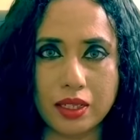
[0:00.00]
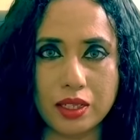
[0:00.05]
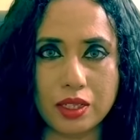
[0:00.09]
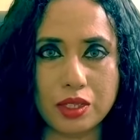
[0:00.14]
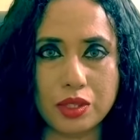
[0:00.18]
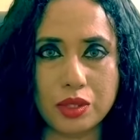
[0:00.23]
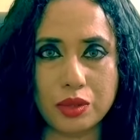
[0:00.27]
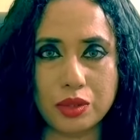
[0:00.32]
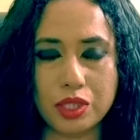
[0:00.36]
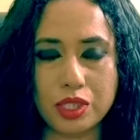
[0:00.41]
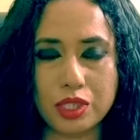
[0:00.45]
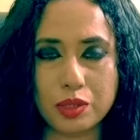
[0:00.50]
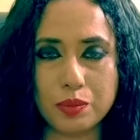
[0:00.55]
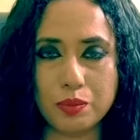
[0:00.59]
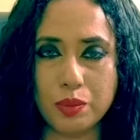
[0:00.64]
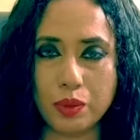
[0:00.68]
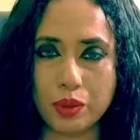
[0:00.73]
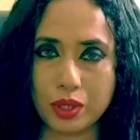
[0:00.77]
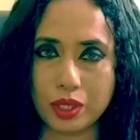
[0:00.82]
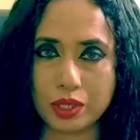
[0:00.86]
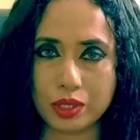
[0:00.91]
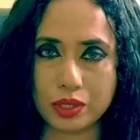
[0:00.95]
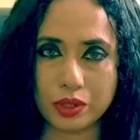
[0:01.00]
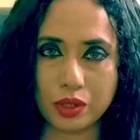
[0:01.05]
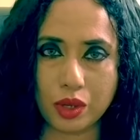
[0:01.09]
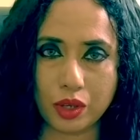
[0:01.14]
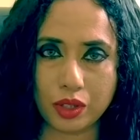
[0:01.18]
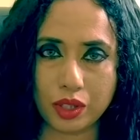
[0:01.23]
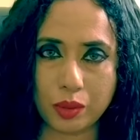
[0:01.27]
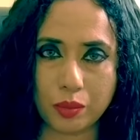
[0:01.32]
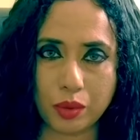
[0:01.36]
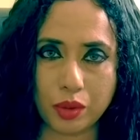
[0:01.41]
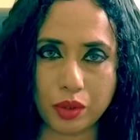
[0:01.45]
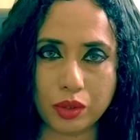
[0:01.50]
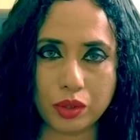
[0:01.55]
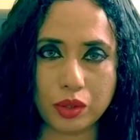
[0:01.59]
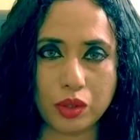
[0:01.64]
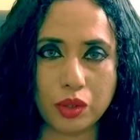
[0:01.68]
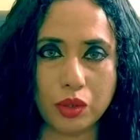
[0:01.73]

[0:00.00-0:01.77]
So this book is not about